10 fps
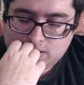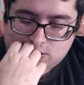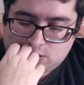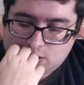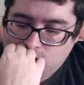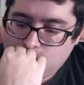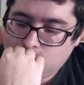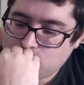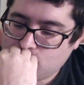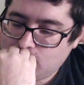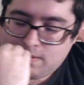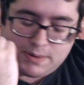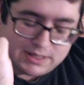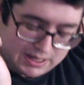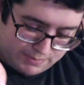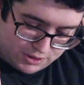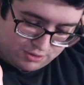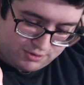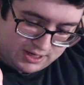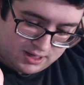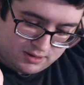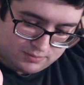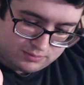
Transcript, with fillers: So I'm going to put number three